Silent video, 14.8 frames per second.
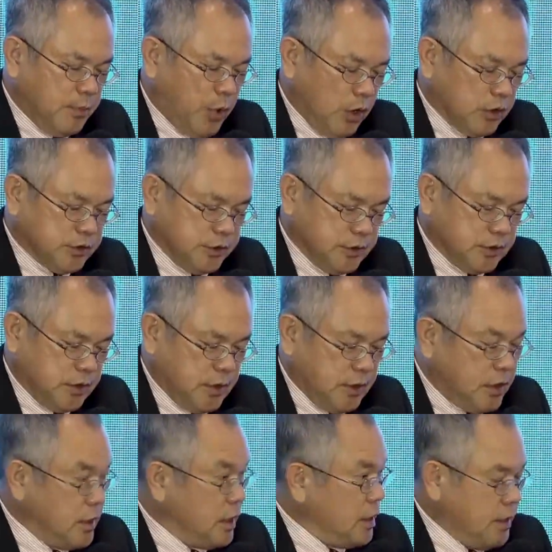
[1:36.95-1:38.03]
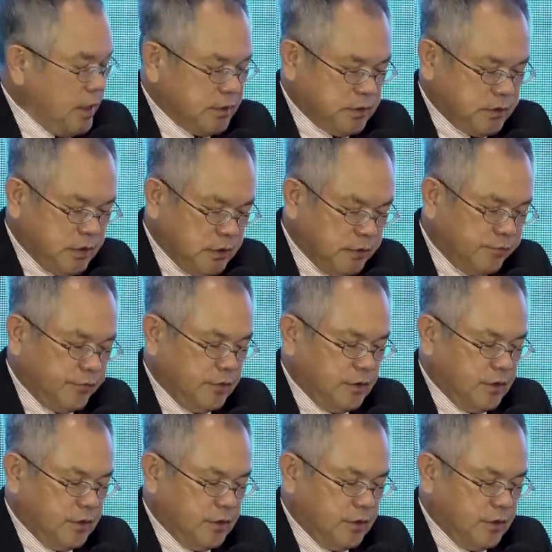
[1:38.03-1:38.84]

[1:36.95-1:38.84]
policies. He has served